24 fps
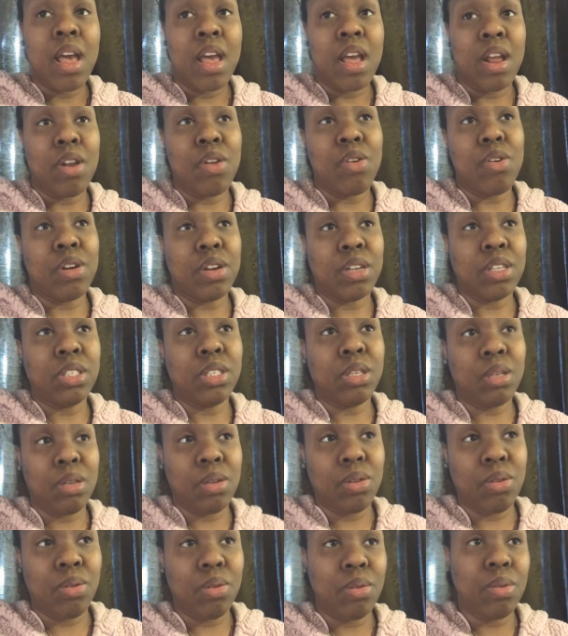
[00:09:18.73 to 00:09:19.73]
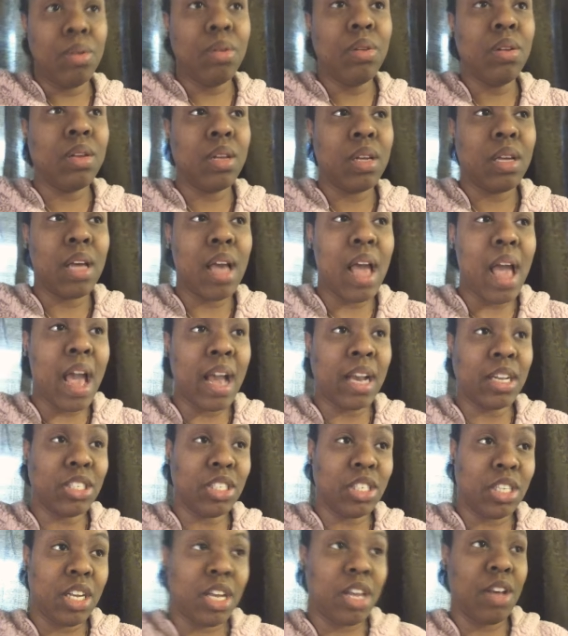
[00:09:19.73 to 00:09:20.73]
in order to
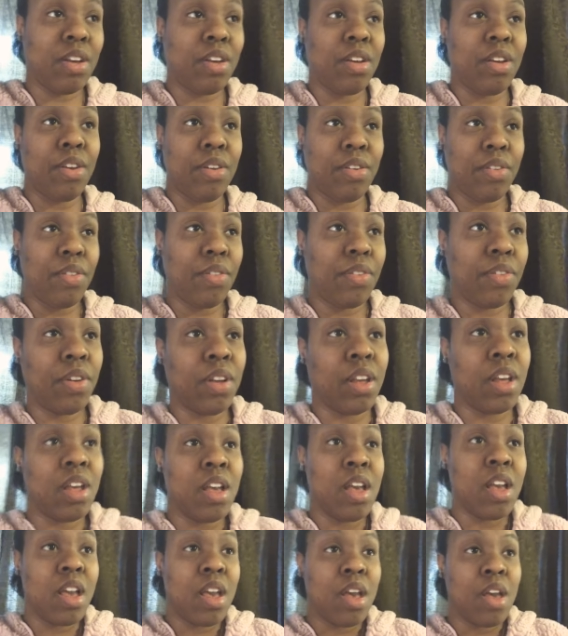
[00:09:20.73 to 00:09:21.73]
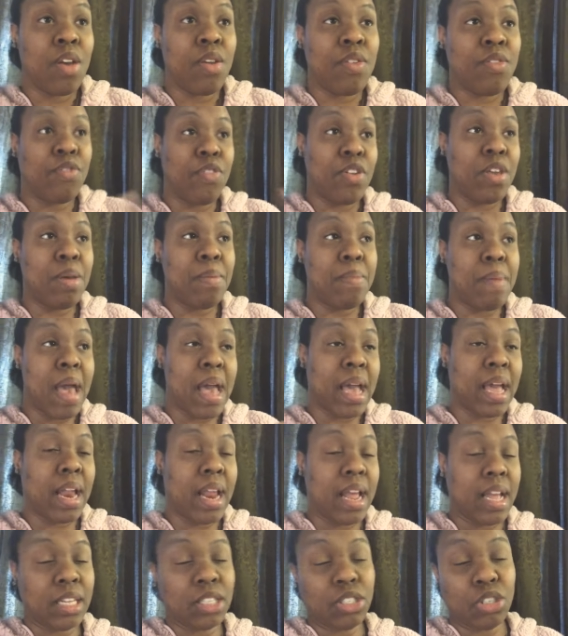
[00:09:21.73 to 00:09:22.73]
actually give feedback
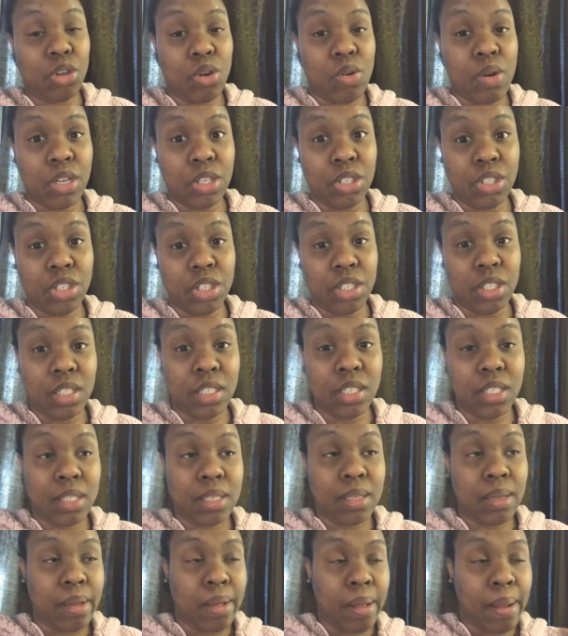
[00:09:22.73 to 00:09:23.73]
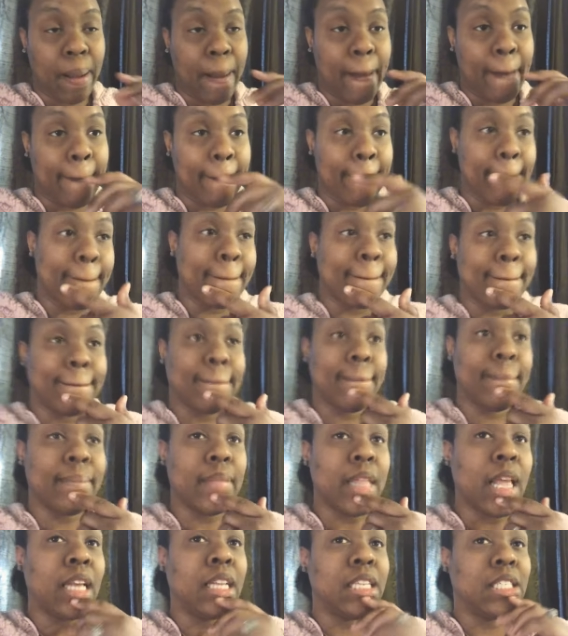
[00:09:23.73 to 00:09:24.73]
and answer questions.
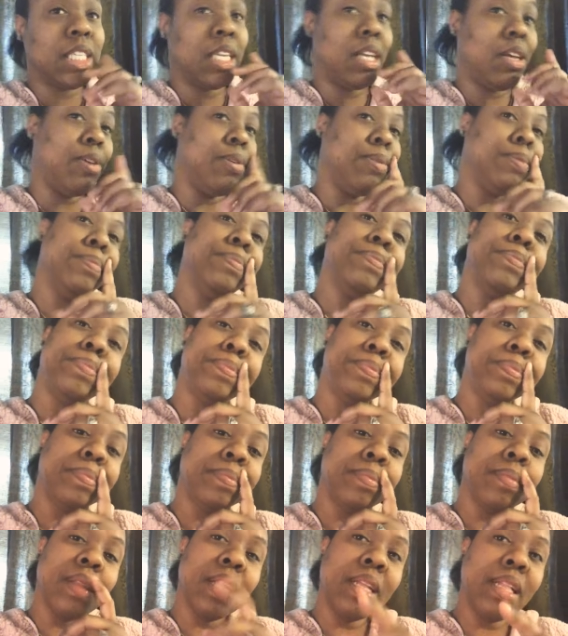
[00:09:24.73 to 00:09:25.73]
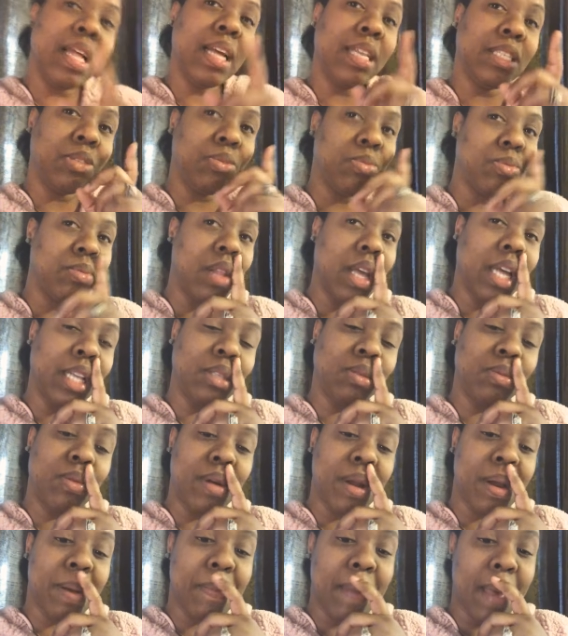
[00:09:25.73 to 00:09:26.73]
So that's
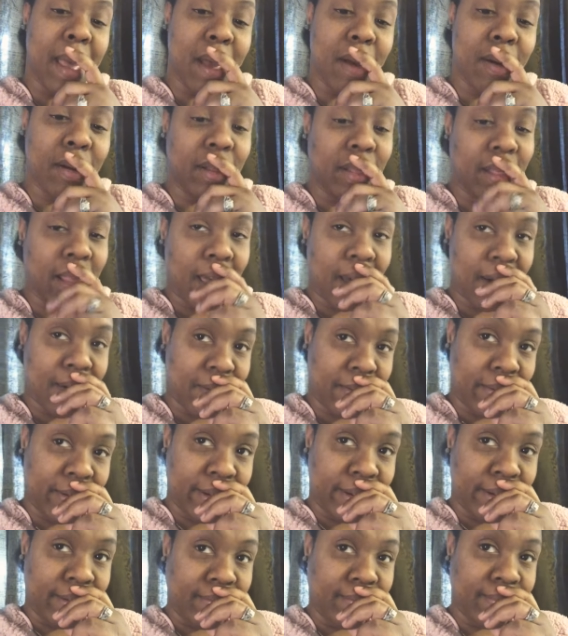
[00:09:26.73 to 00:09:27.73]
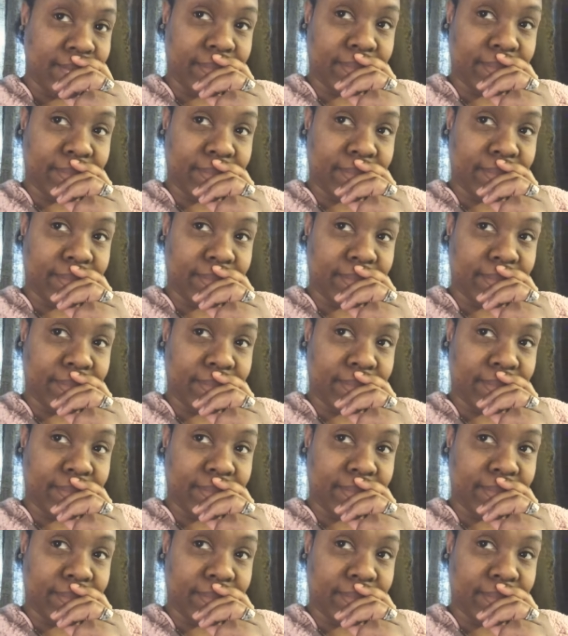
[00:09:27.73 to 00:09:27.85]
where I'm at on that one.